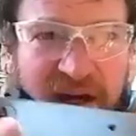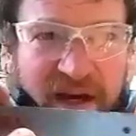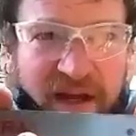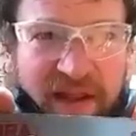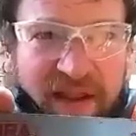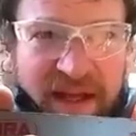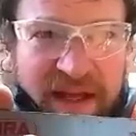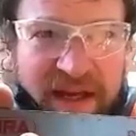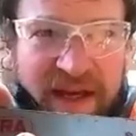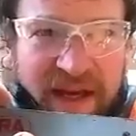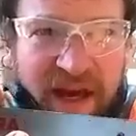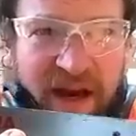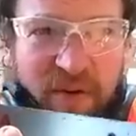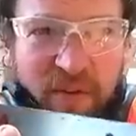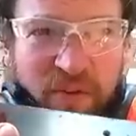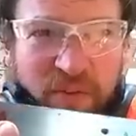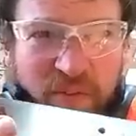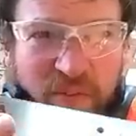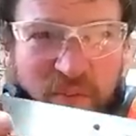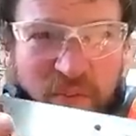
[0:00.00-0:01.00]
there you go,
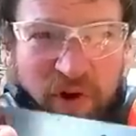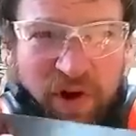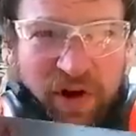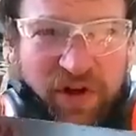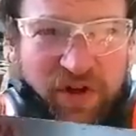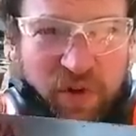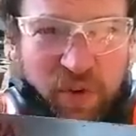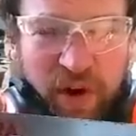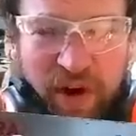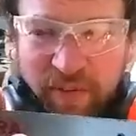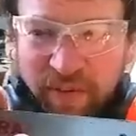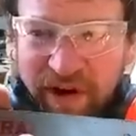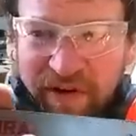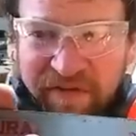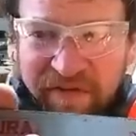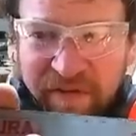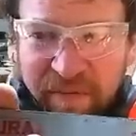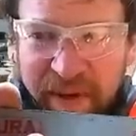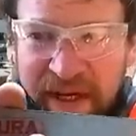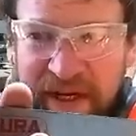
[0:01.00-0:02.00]
works quite well
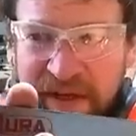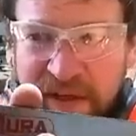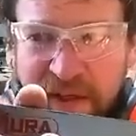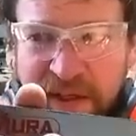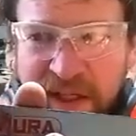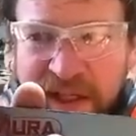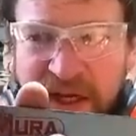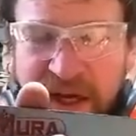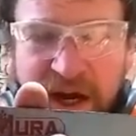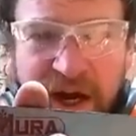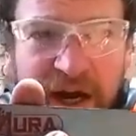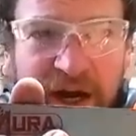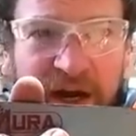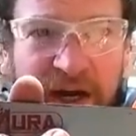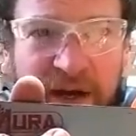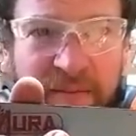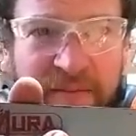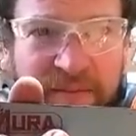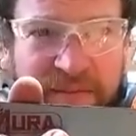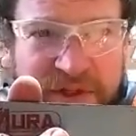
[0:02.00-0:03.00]
for me.
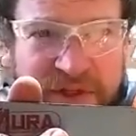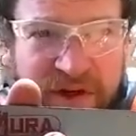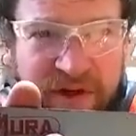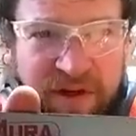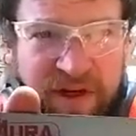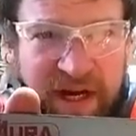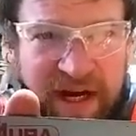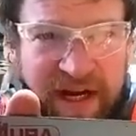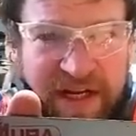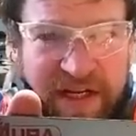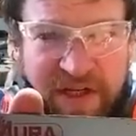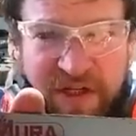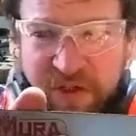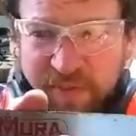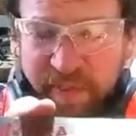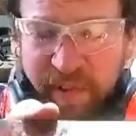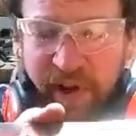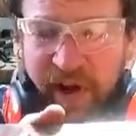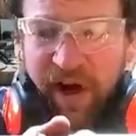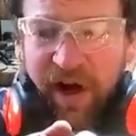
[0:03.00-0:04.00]
So a
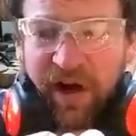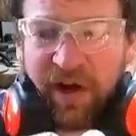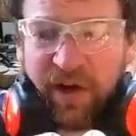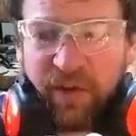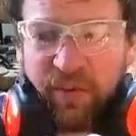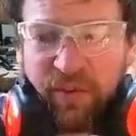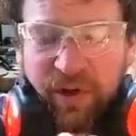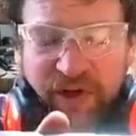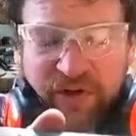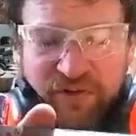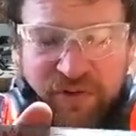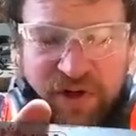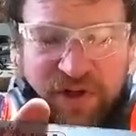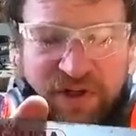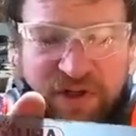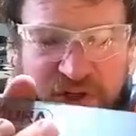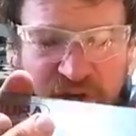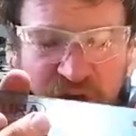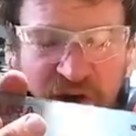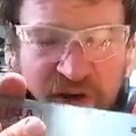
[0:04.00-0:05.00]
9-inch bar which
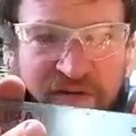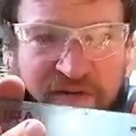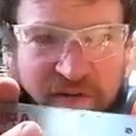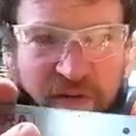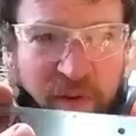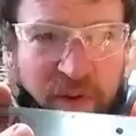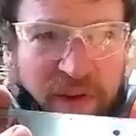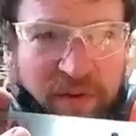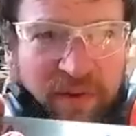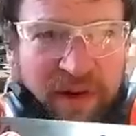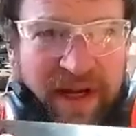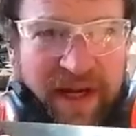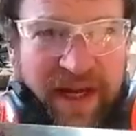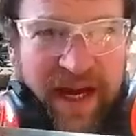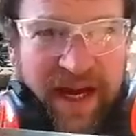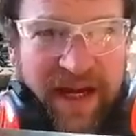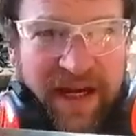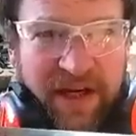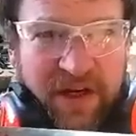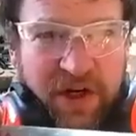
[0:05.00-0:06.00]
runs 043
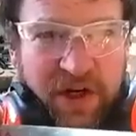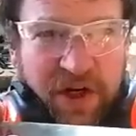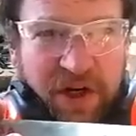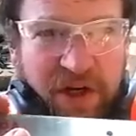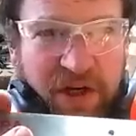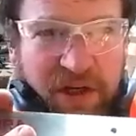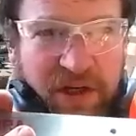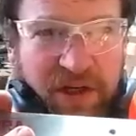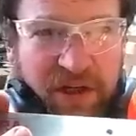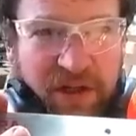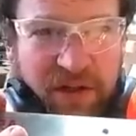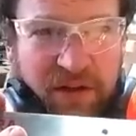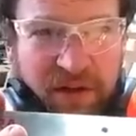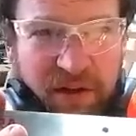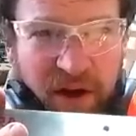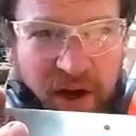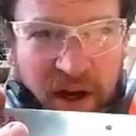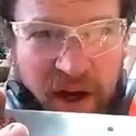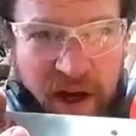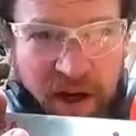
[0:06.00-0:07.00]
gauge
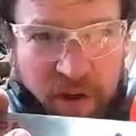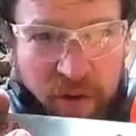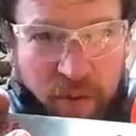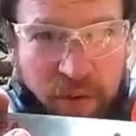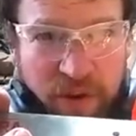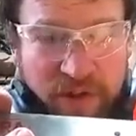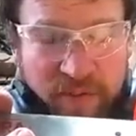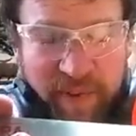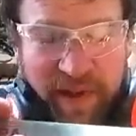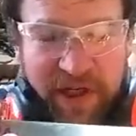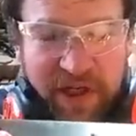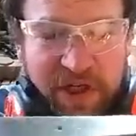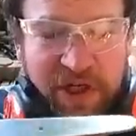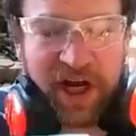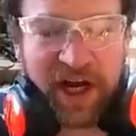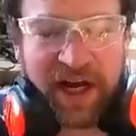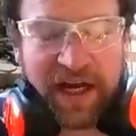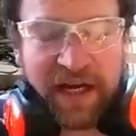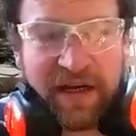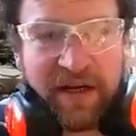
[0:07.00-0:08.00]
quarter pitch
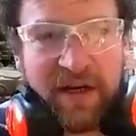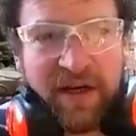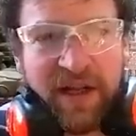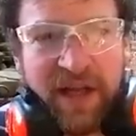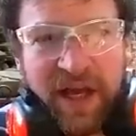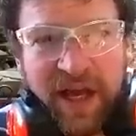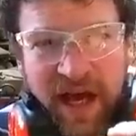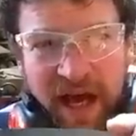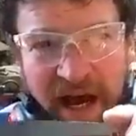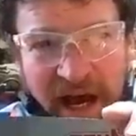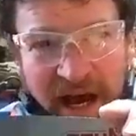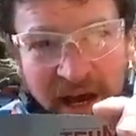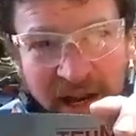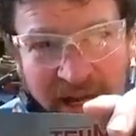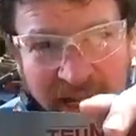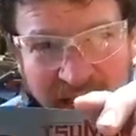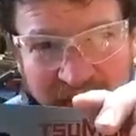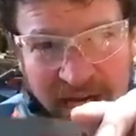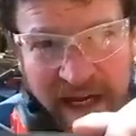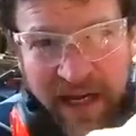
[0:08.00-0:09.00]
chain, and
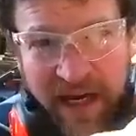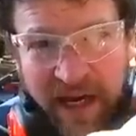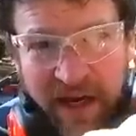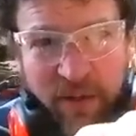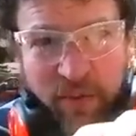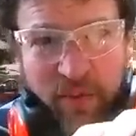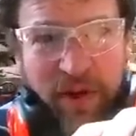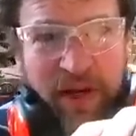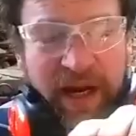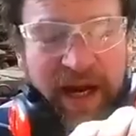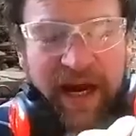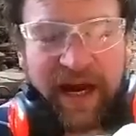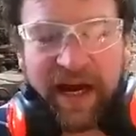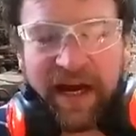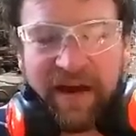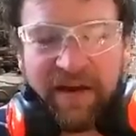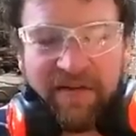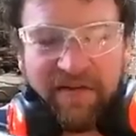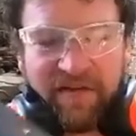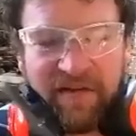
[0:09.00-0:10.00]
here we
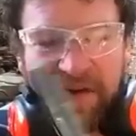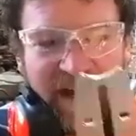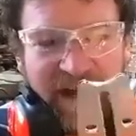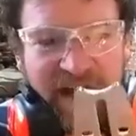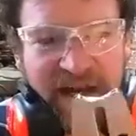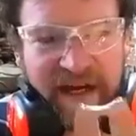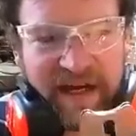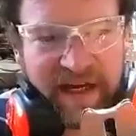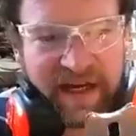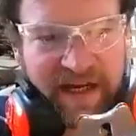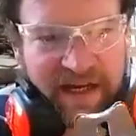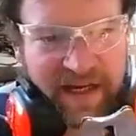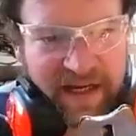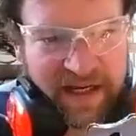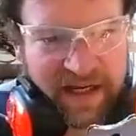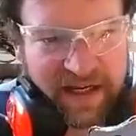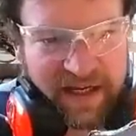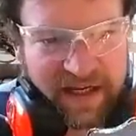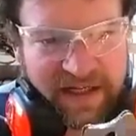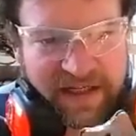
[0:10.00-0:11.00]
have
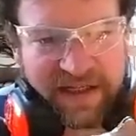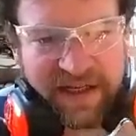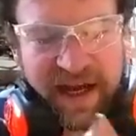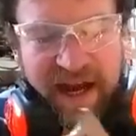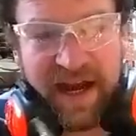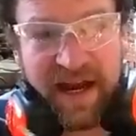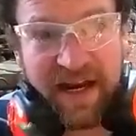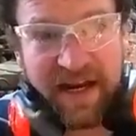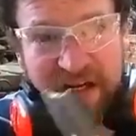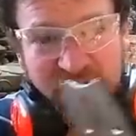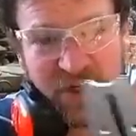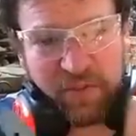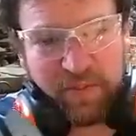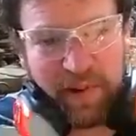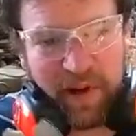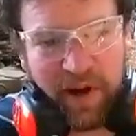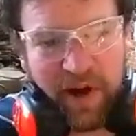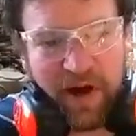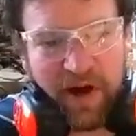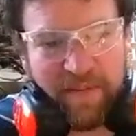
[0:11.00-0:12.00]
a 10-inch
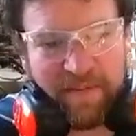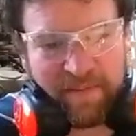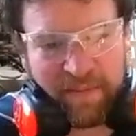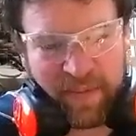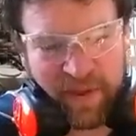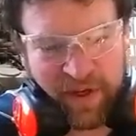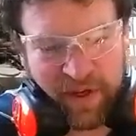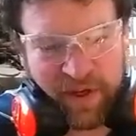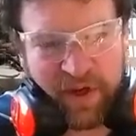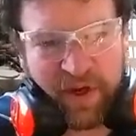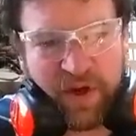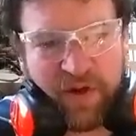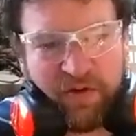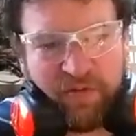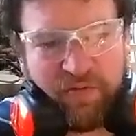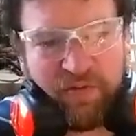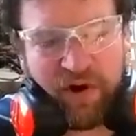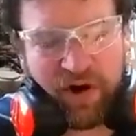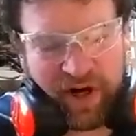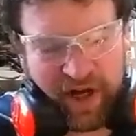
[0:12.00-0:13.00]
bar
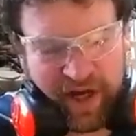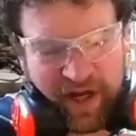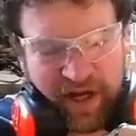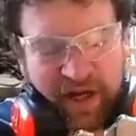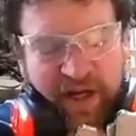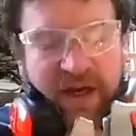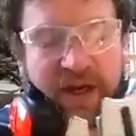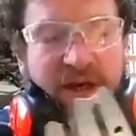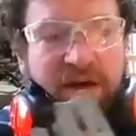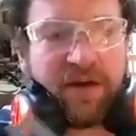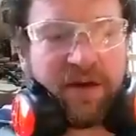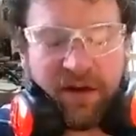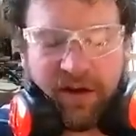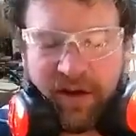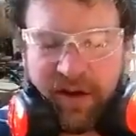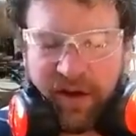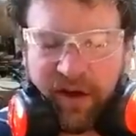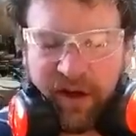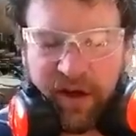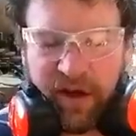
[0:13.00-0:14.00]
running
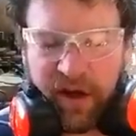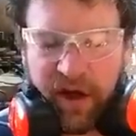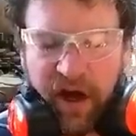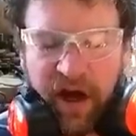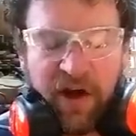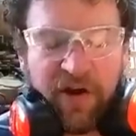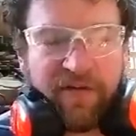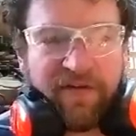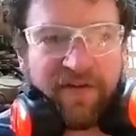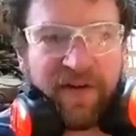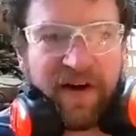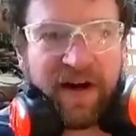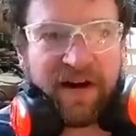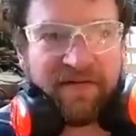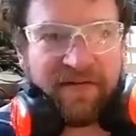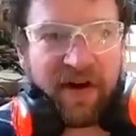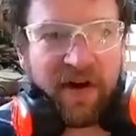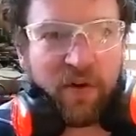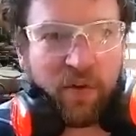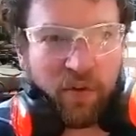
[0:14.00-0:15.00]

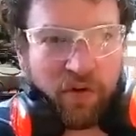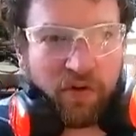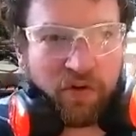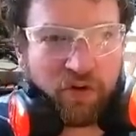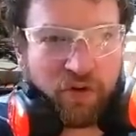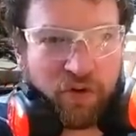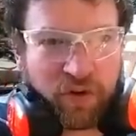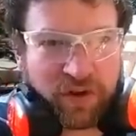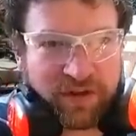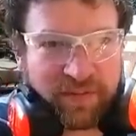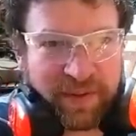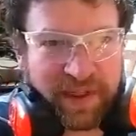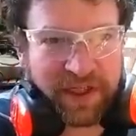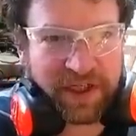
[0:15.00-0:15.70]
050 quarter pitch